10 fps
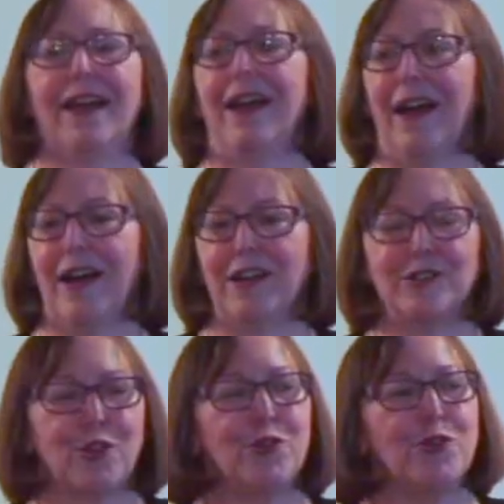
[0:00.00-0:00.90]
Uh,
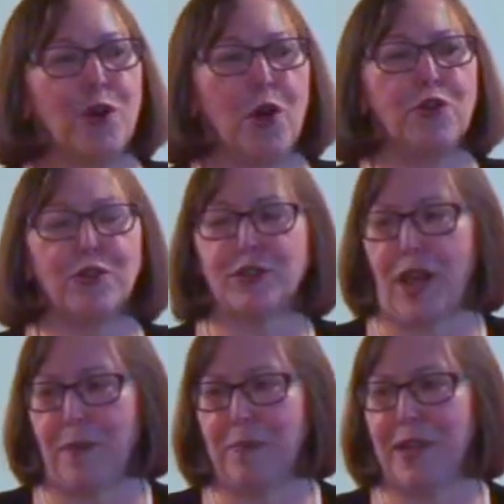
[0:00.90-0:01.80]
so you know they're
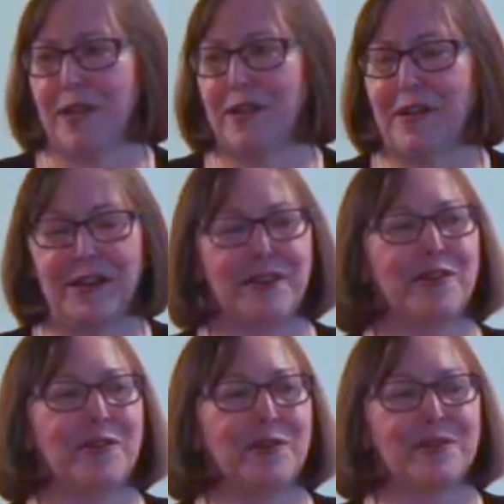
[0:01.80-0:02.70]
typing, uh, you
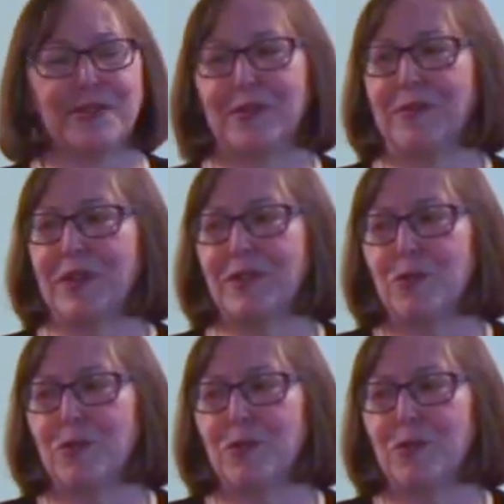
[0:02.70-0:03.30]
know, or you know,